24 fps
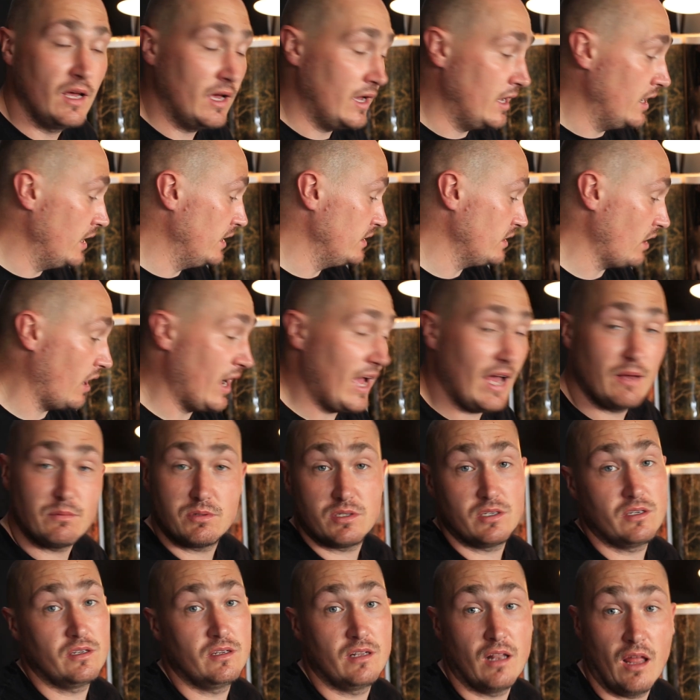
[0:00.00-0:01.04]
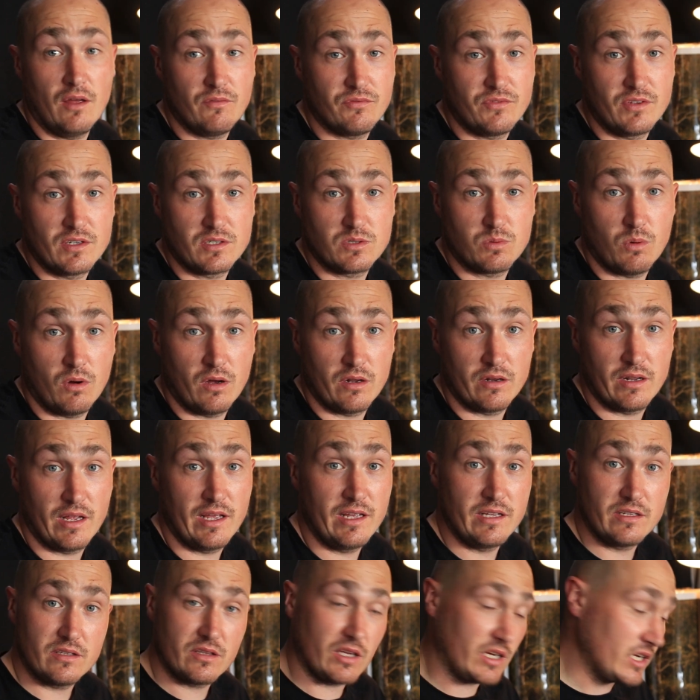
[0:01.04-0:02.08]
and I absolutely love this one.
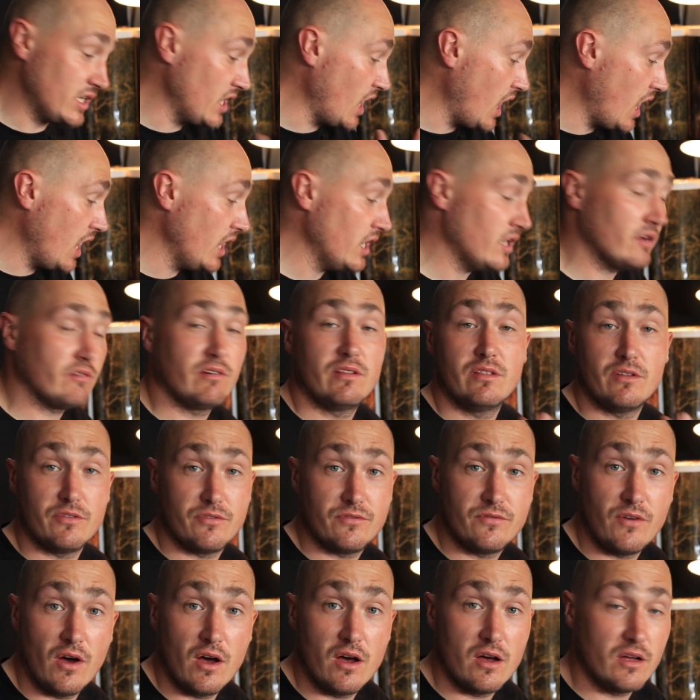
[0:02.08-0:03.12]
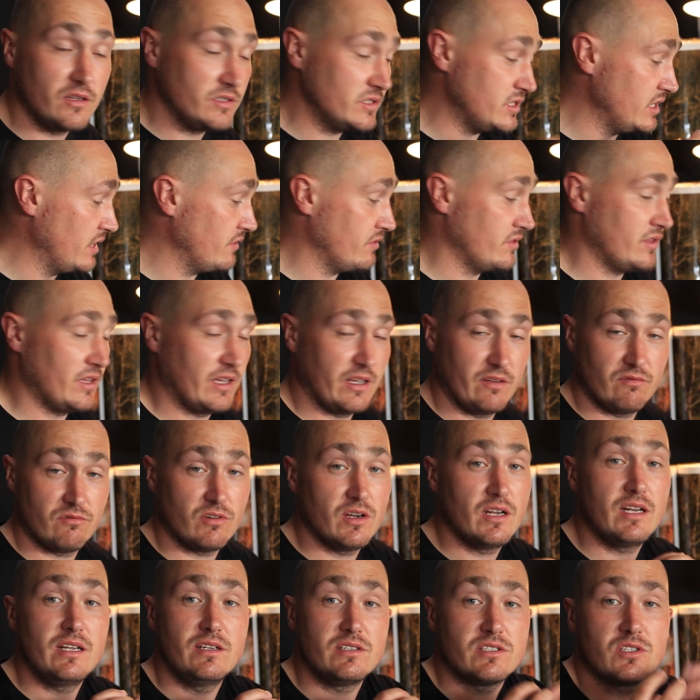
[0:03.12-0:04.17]
The colour in the ferns and everything, it
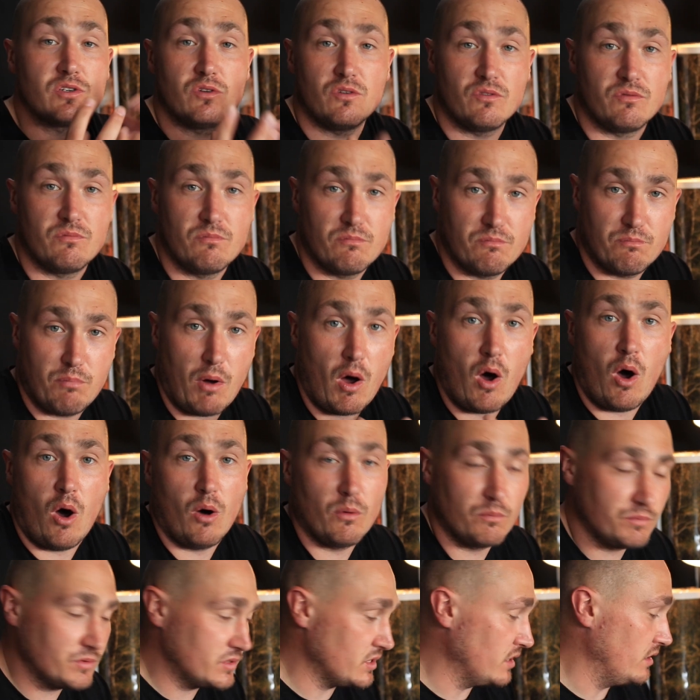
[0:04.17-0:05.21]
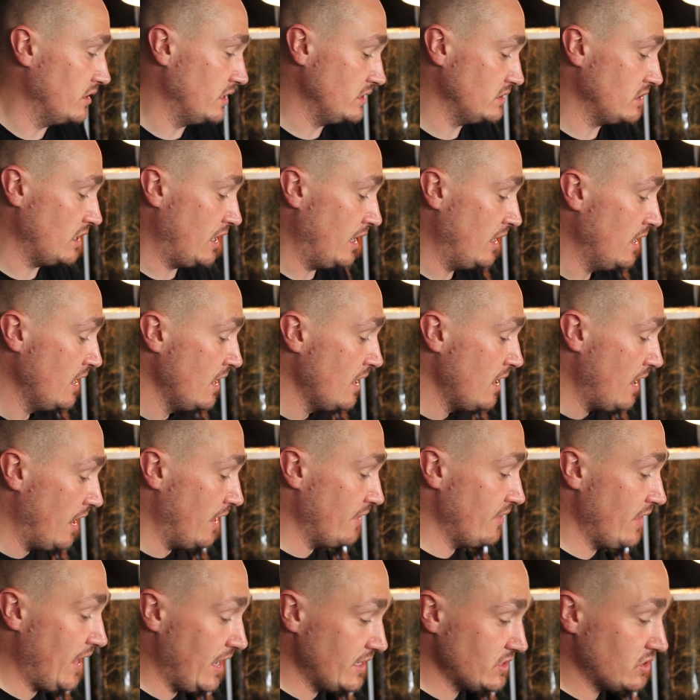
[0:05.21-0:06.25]
really sort of pops and things like that,
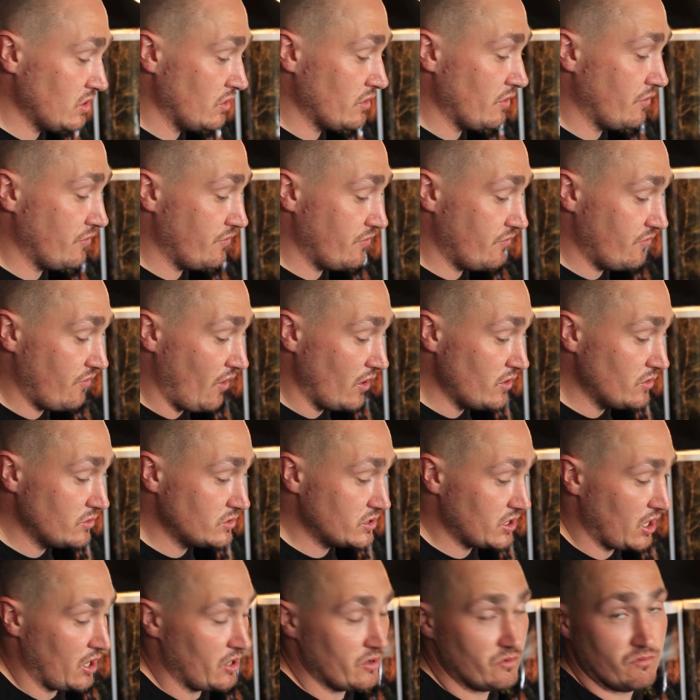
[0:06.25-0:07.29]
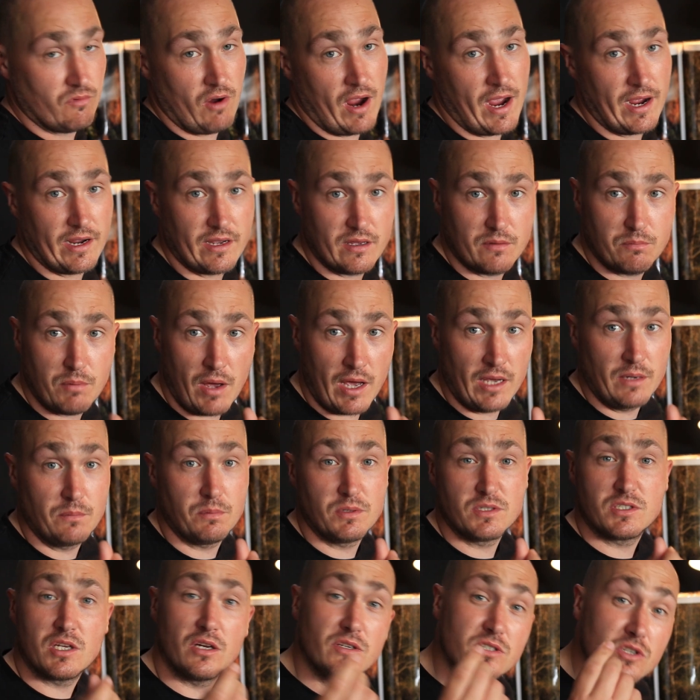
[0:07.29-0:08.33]
and that's on a photo rag
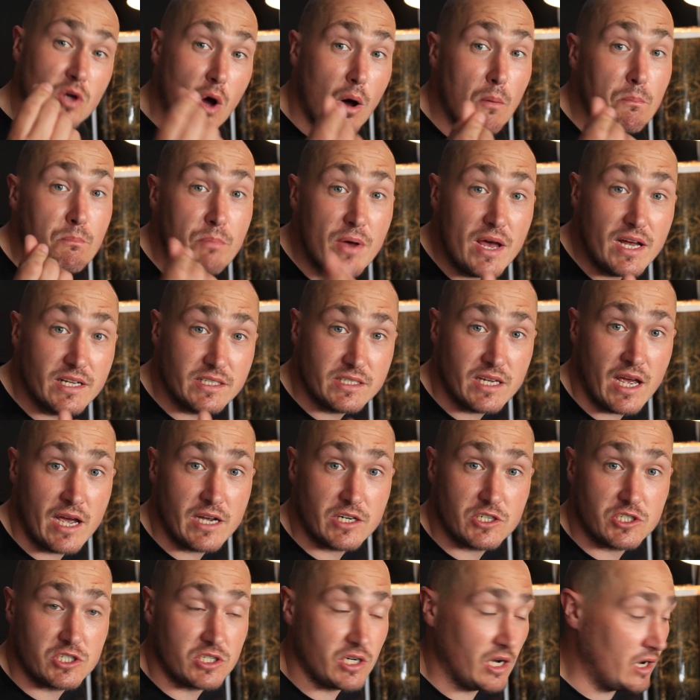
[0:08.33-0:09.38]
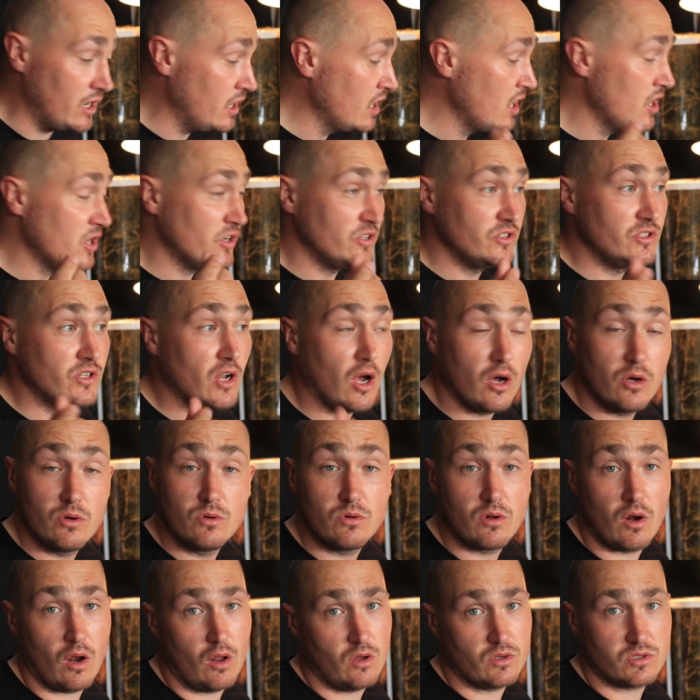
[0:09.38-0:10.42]
paper, so it's got a bit of texture, no
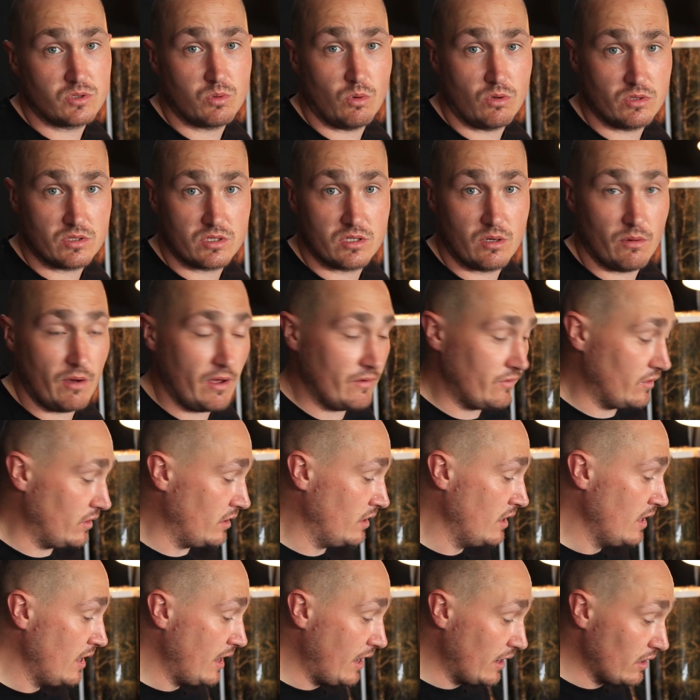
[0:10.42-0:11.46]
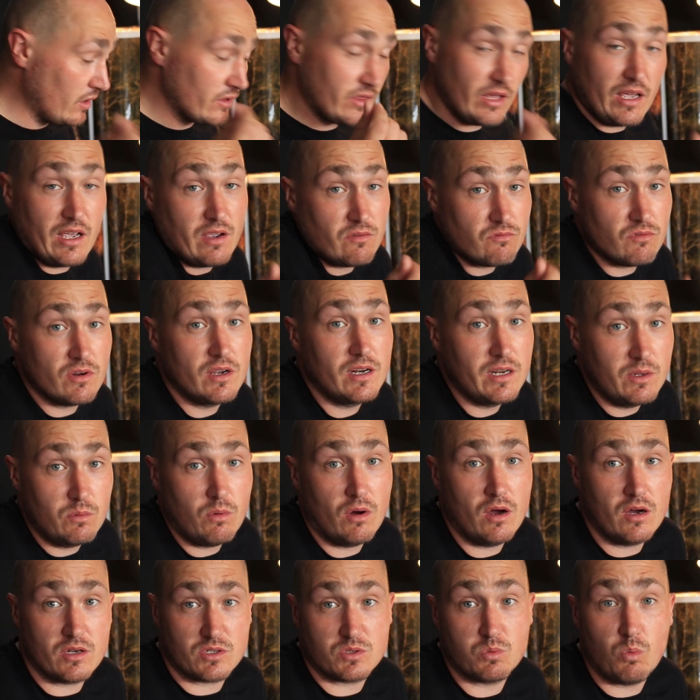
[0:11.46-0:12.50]
gloss whatsoever, and I think it really
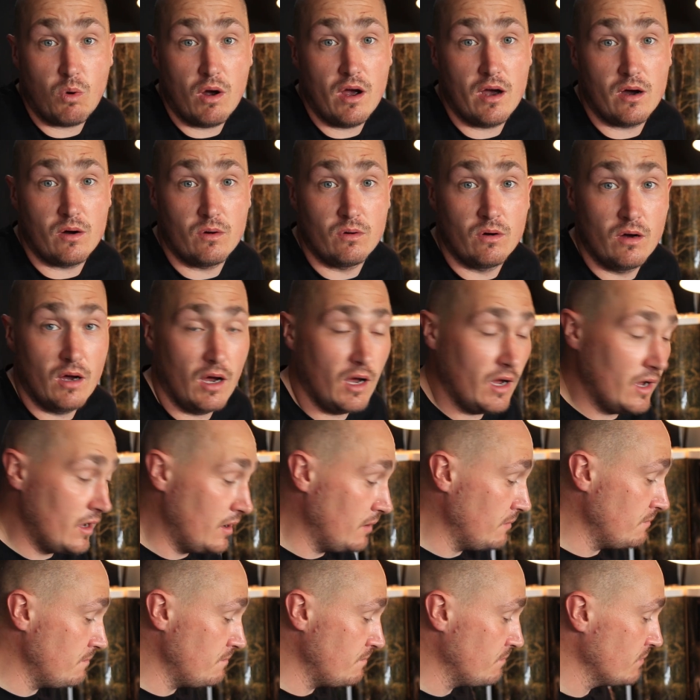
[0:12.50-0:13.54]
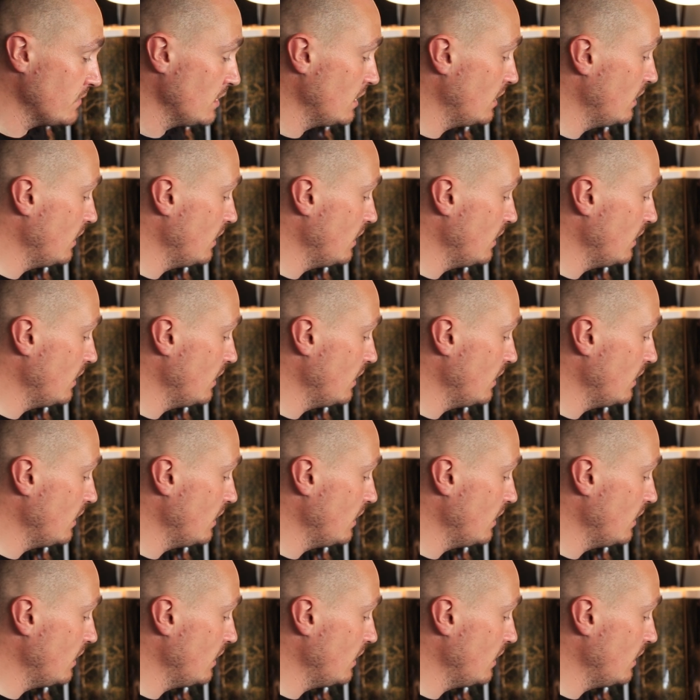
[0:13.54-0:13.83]
works well. And